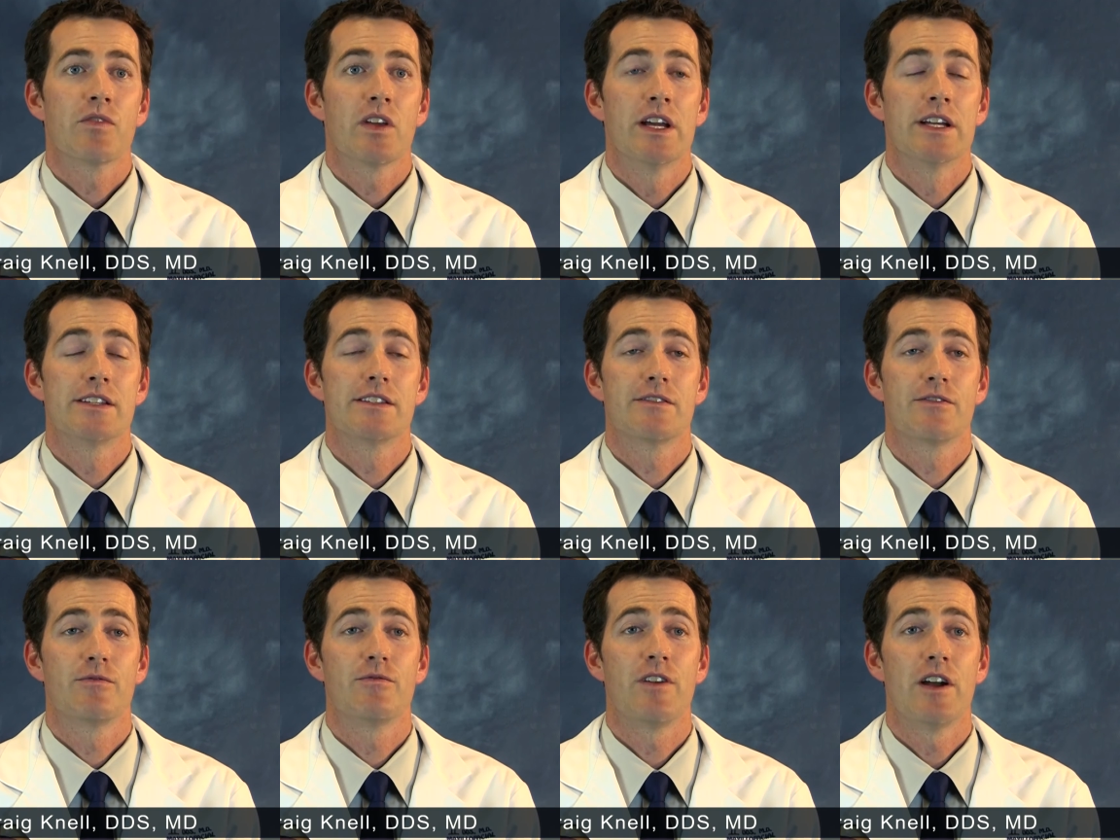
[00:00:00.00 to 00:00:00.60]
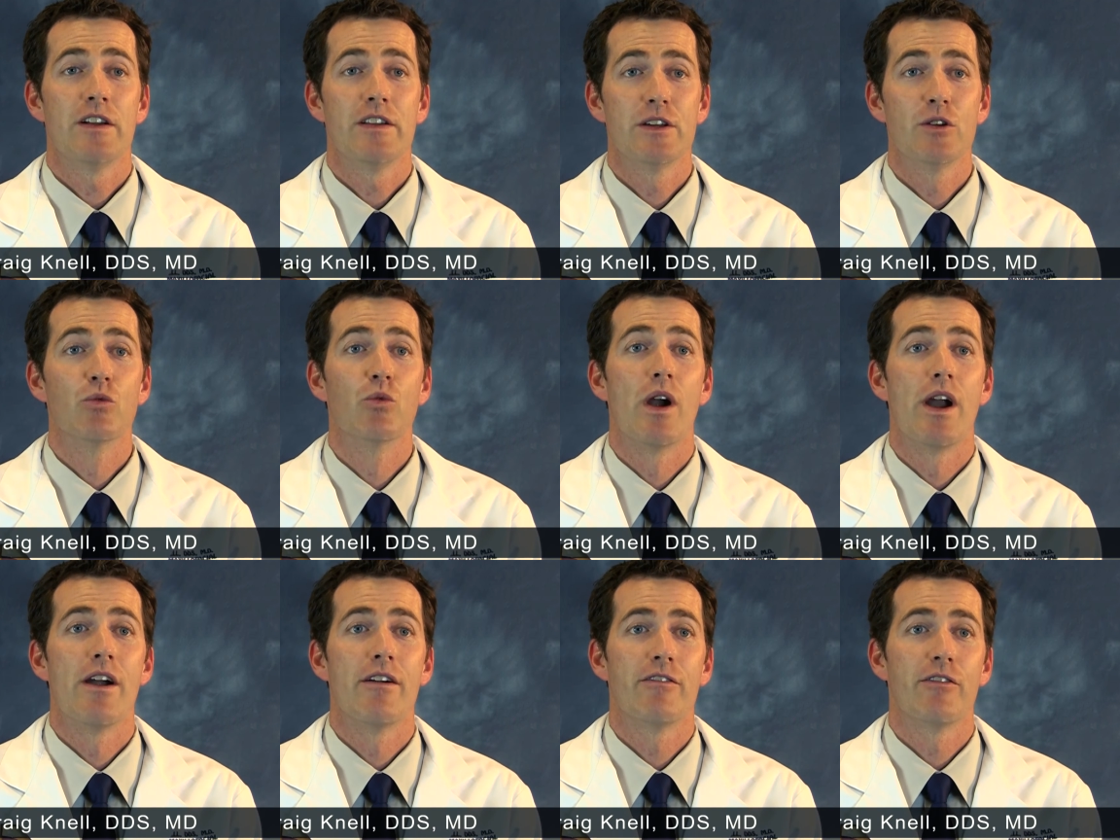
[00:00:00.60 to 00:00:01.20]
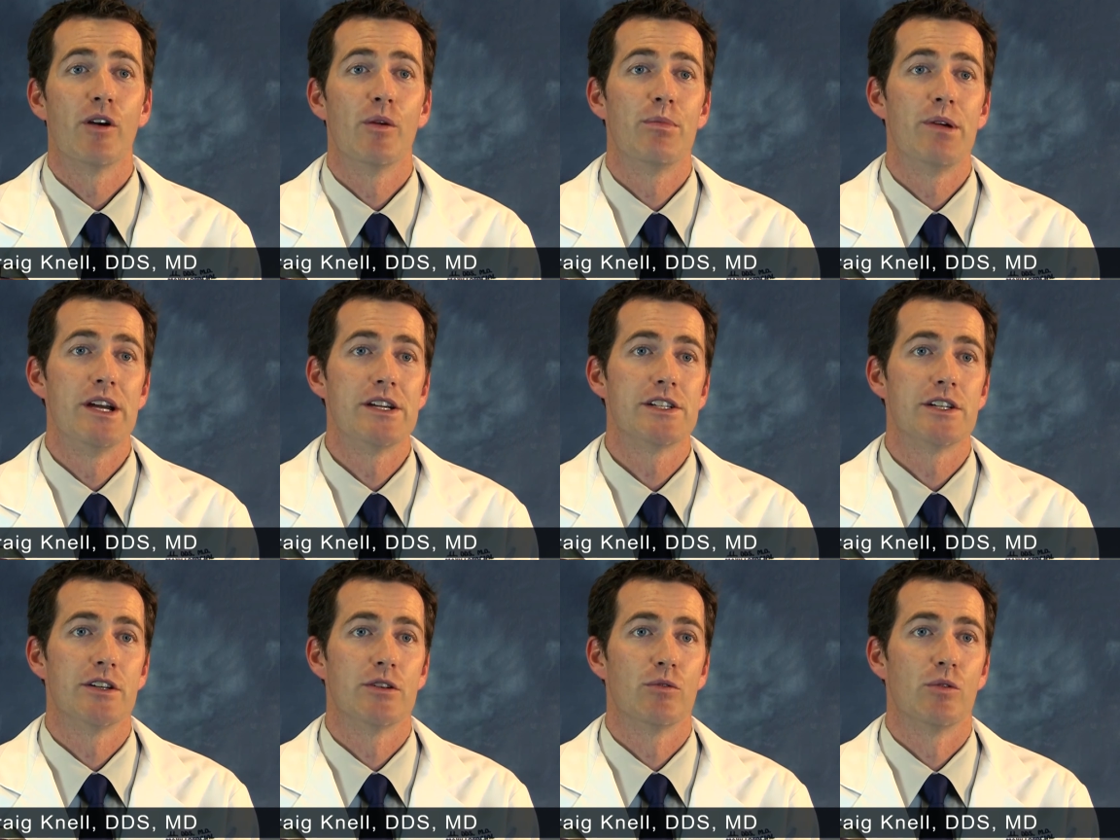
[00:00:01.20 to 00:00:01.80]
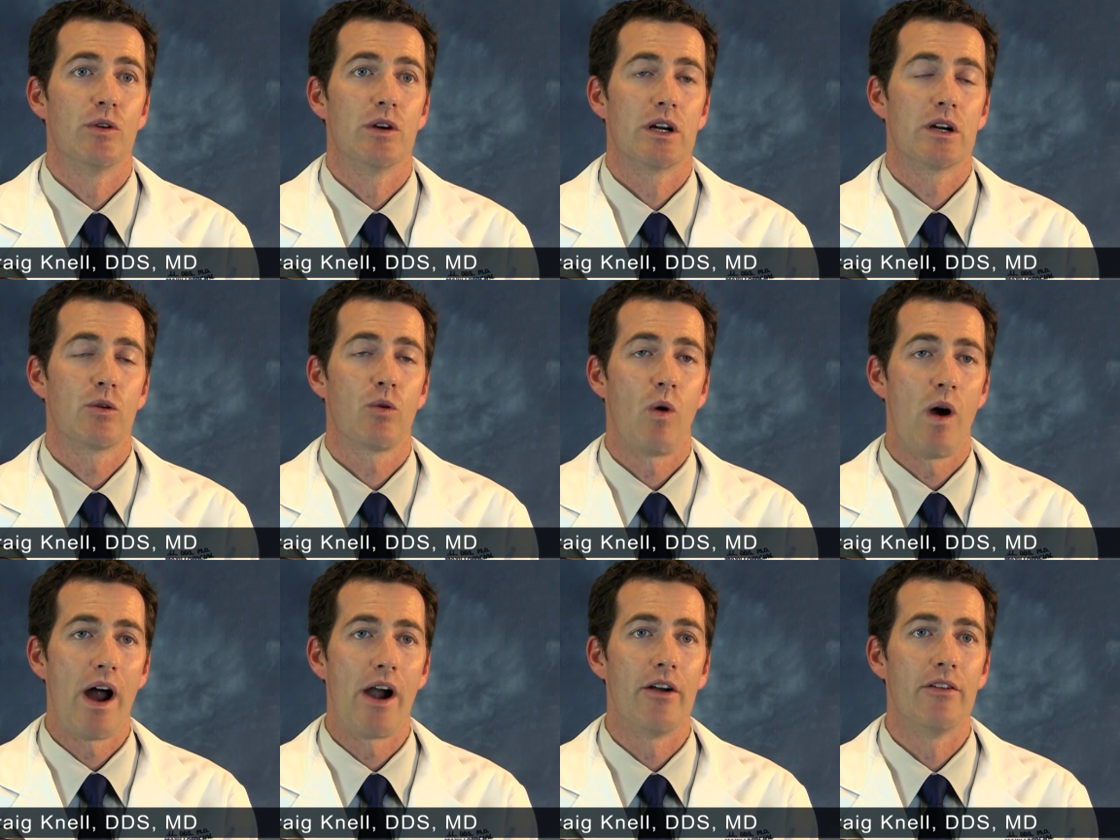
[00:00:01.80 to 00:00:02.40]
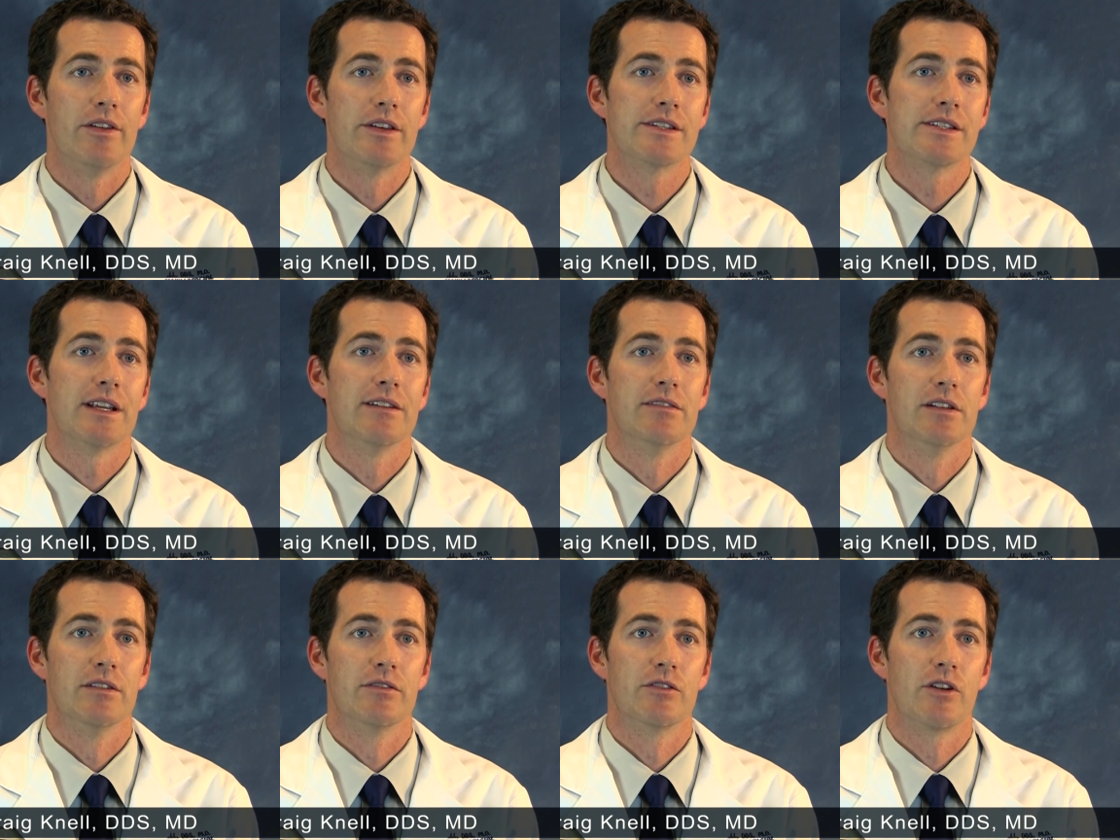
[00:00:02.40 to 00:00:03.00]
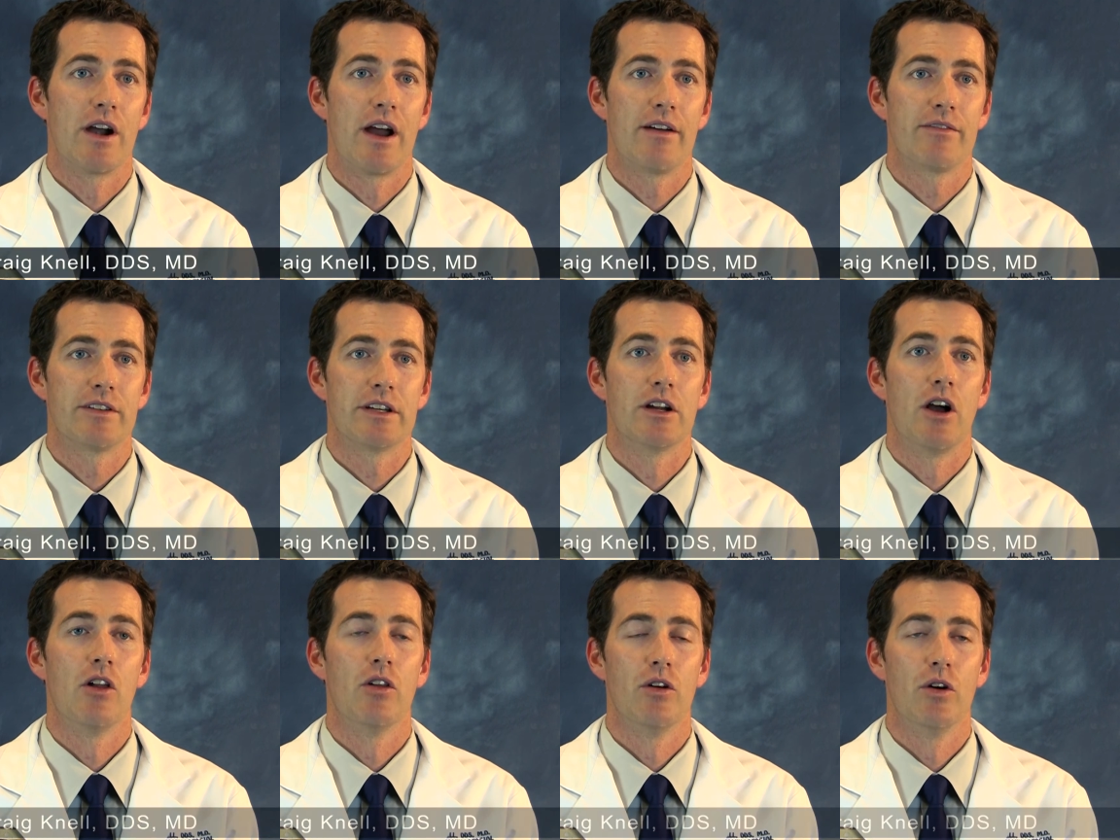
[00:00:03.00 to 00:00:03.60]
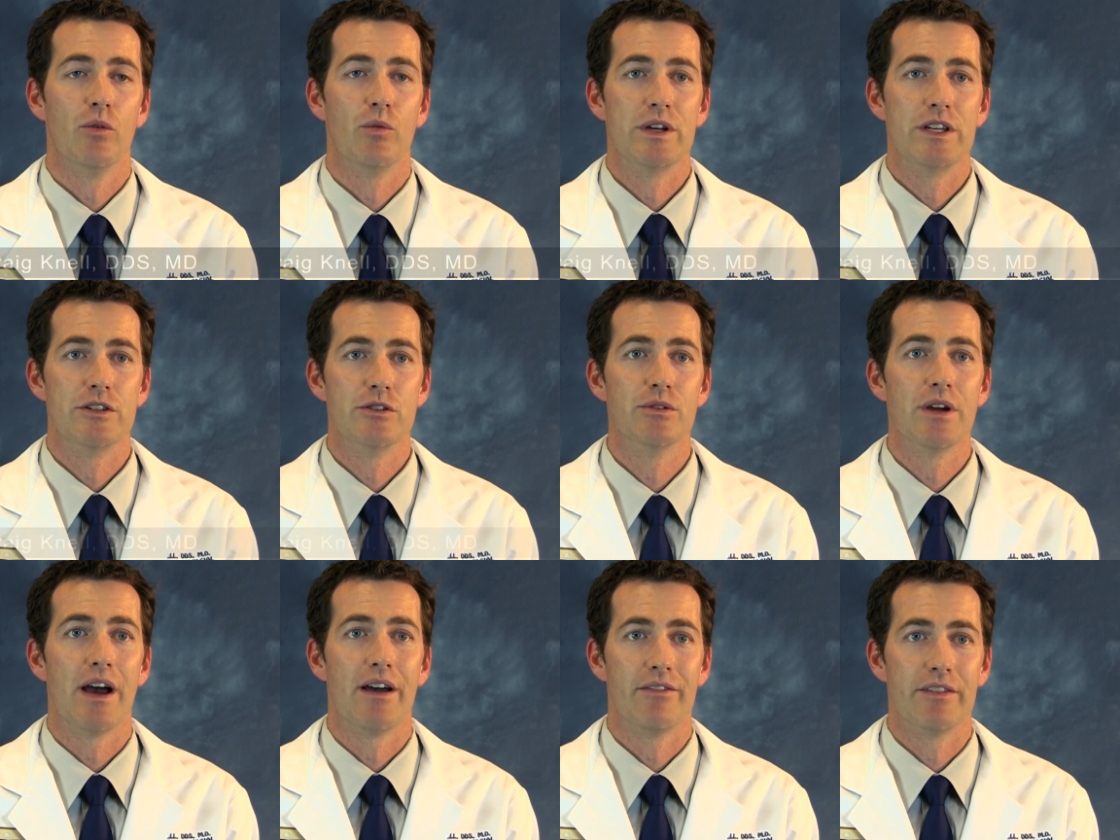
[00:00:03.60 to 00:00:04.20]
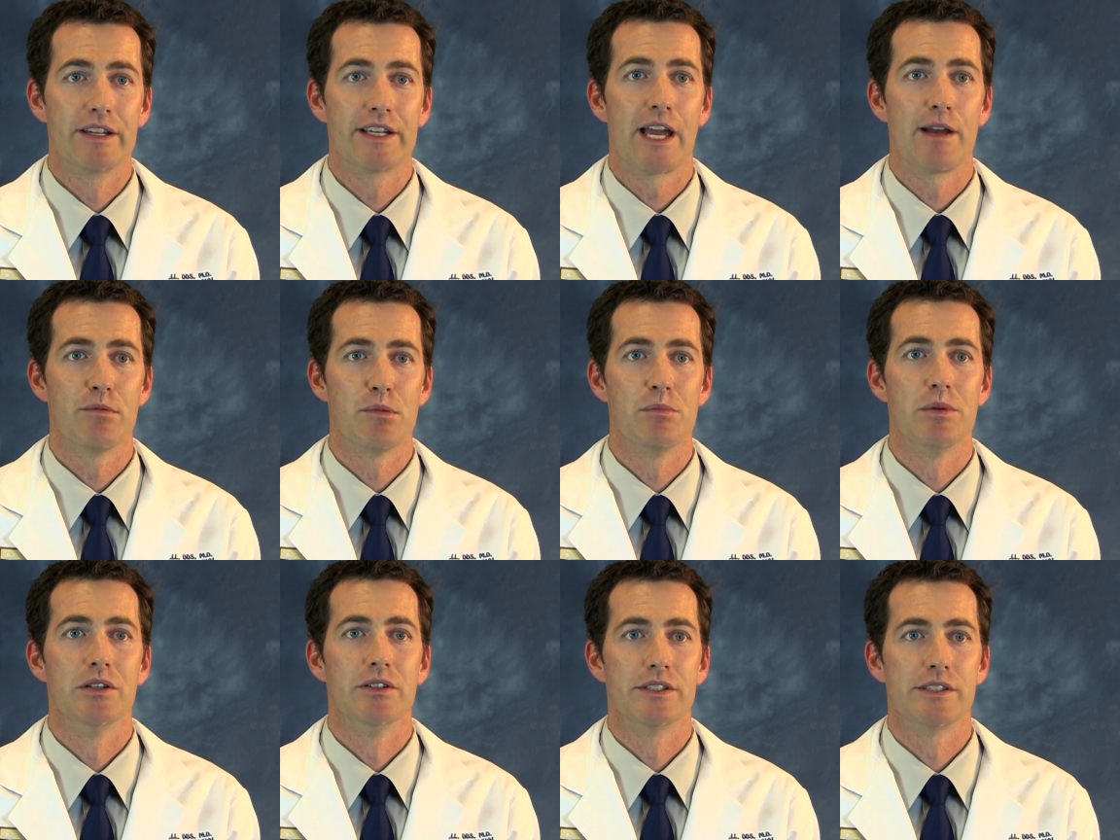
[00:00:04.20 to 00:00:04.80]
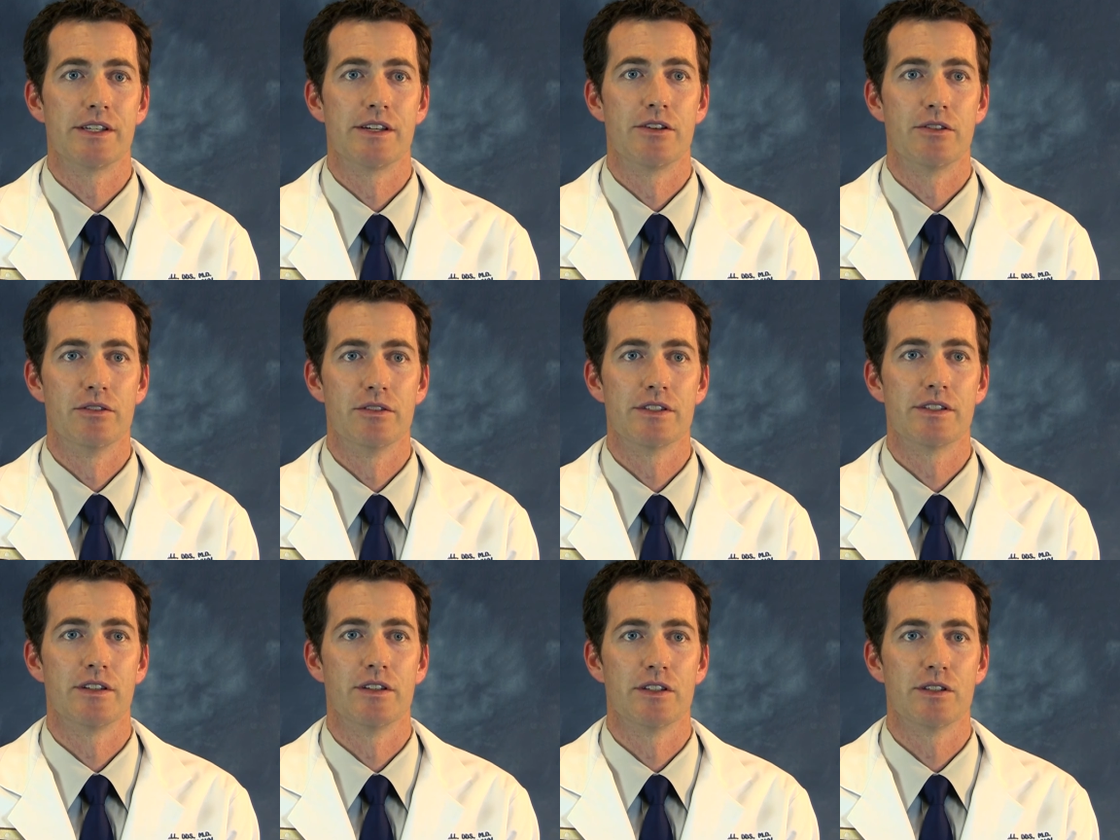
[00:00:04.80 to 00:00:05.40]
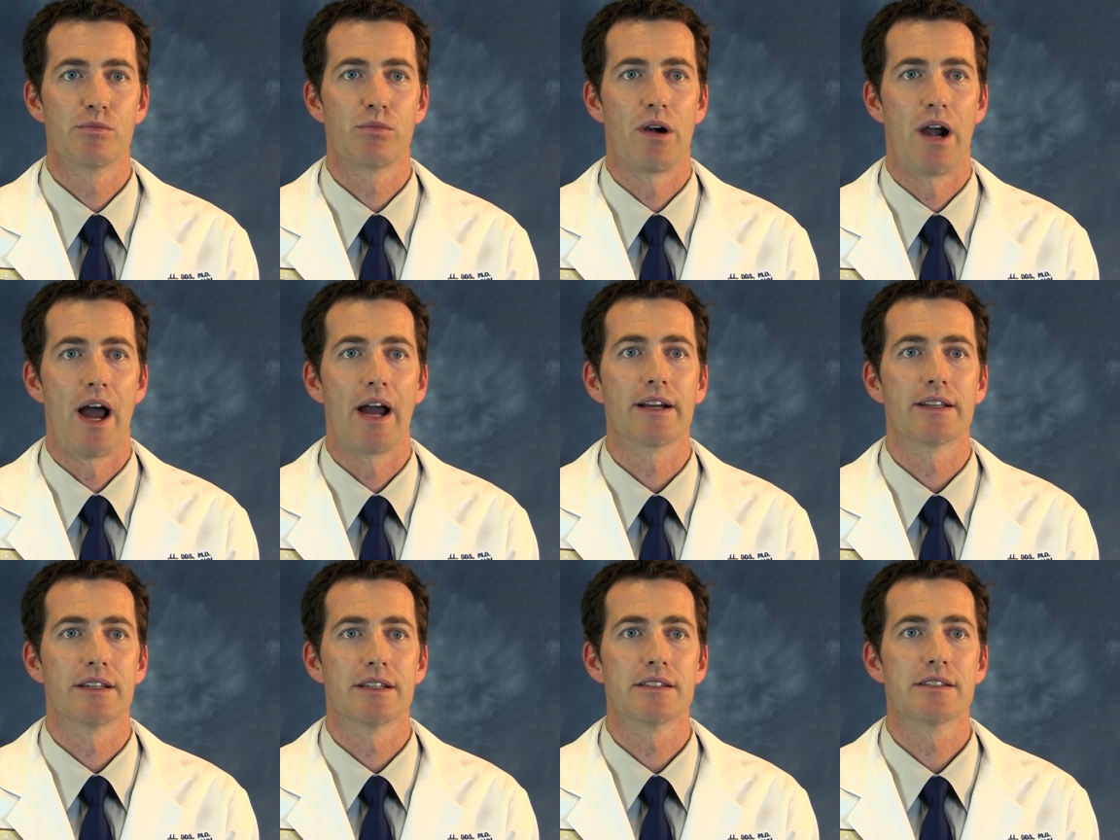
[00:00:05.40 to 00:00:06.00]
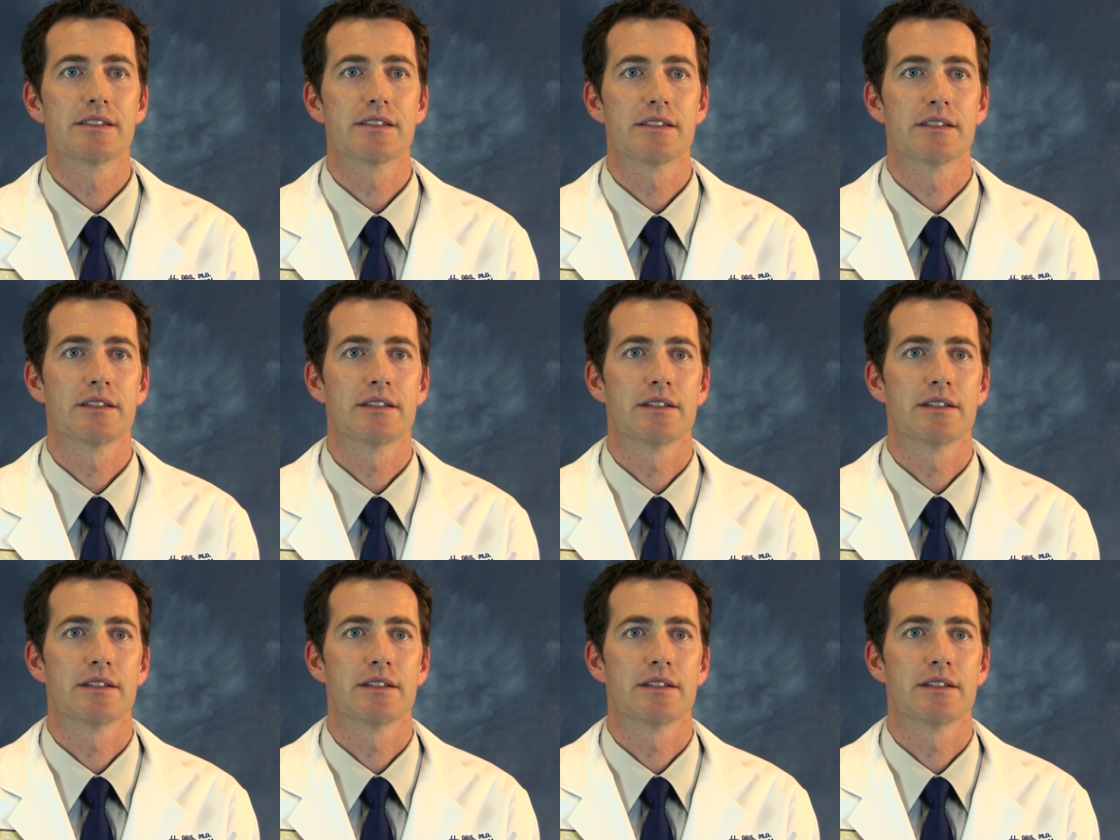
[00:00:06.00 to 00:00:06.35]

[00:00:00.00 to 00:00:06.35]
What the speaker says: It's fairly rare for a patient to require this level of grafting, although we do have the capabilities to do this in this practice.